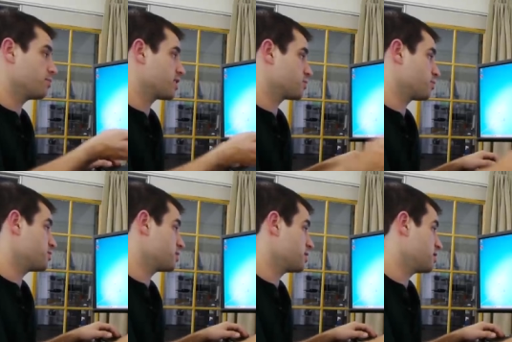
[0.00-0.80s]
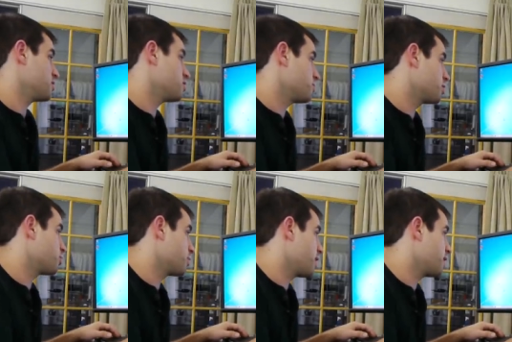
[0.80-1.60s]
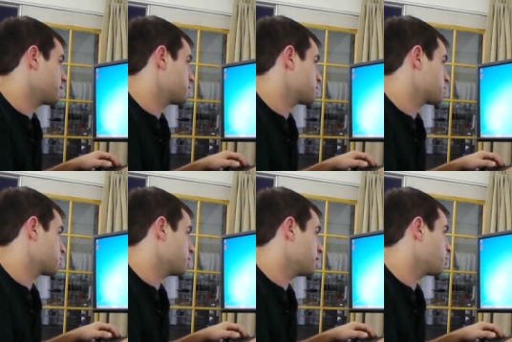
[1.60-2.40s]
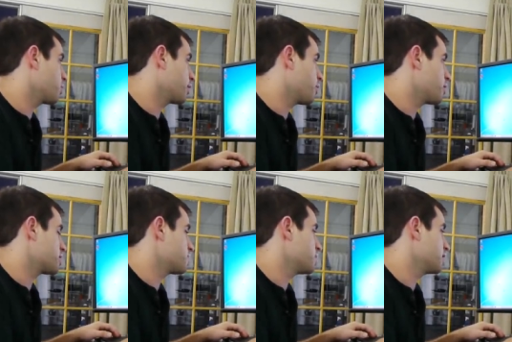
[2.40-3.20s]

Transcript: because we're using the Adobe Creative Suite, we're going to be